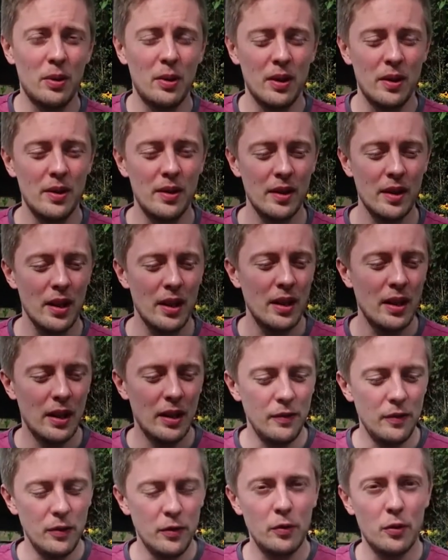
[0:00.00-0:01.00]
because
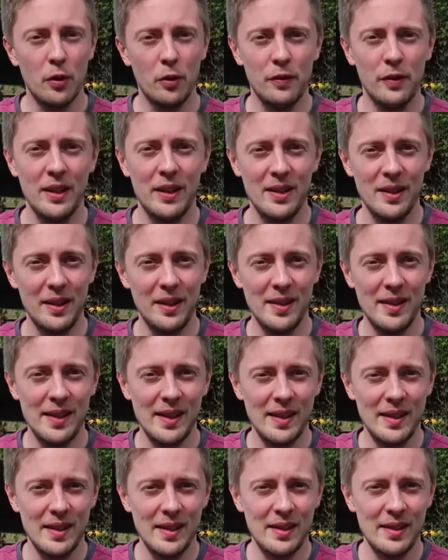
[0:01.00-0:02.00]
if you've got things like
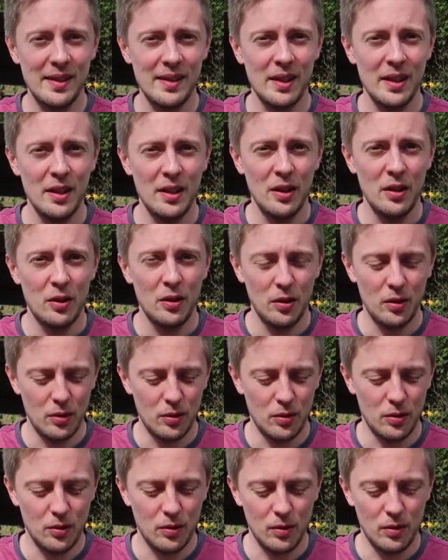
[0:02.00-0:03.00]
scissors
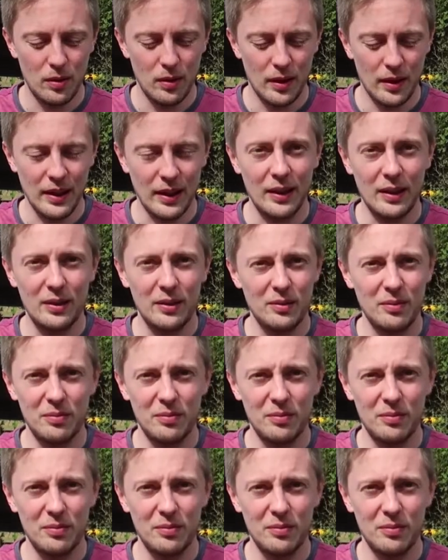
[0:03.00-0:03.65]
or like,